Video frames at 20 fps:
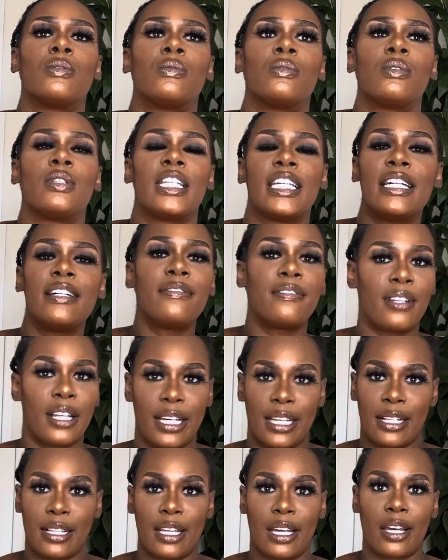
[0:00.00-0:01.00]
live
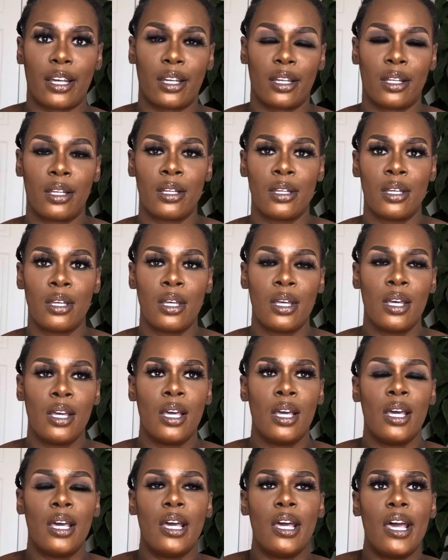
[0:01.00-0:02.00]
like that.
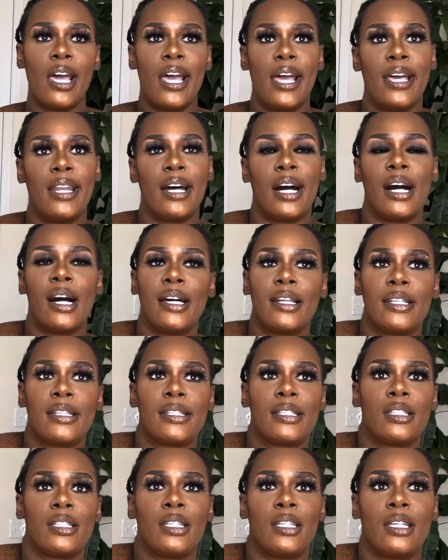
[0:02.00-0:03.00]
And
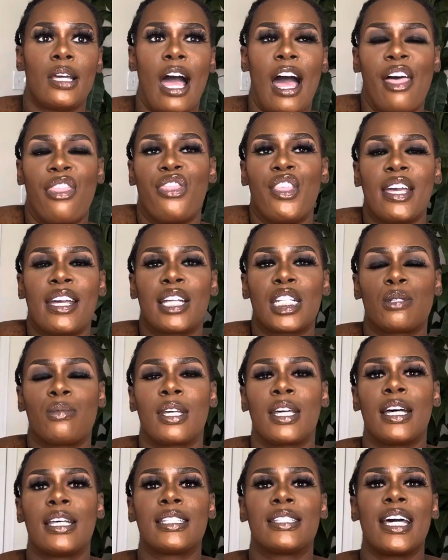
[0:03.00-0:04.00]
honestly, I think it's
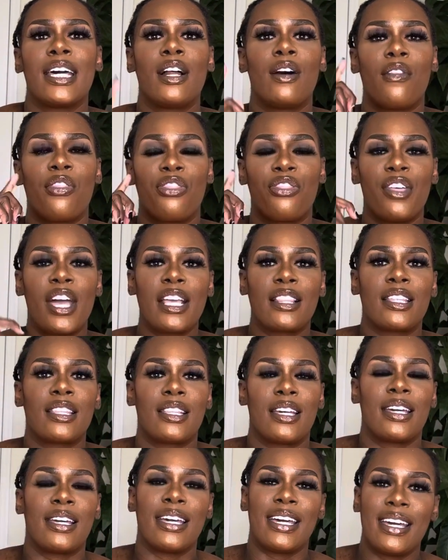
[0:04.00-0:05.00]
because they don't think that
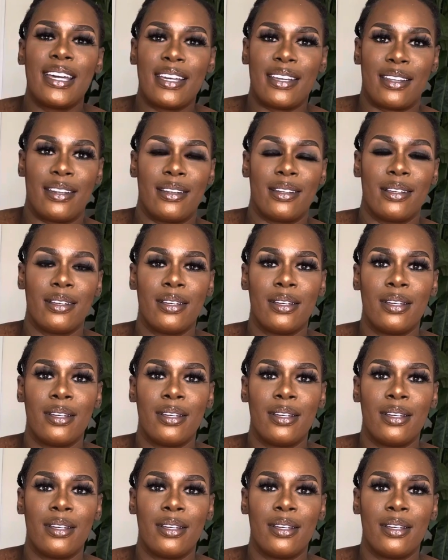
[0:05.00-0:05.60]
they can.